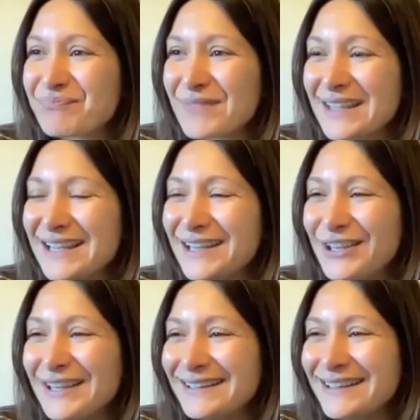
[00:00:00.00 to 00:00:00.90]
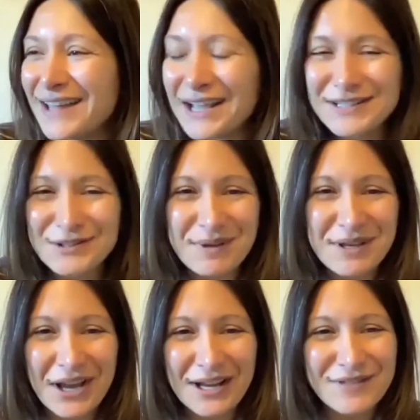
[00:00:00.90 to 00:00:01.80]
he likes to
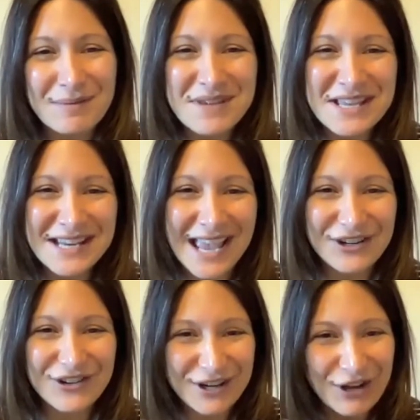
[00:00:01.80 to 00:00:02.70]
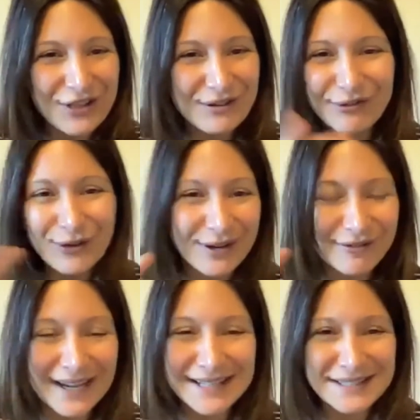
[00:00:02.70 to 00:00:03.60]
be kind of the mediator in all the
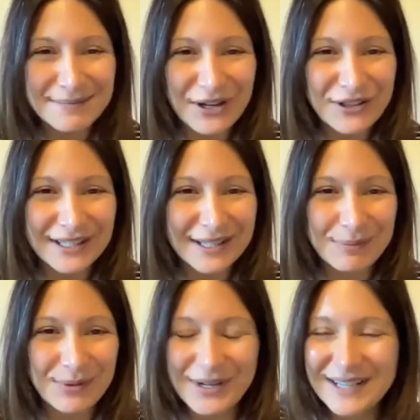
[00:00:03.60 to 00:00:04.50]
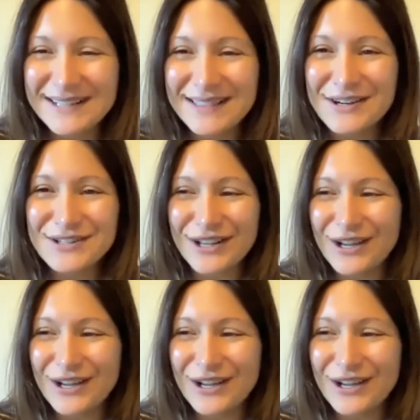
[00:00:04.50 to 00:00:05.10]
fights among the little boys. And there's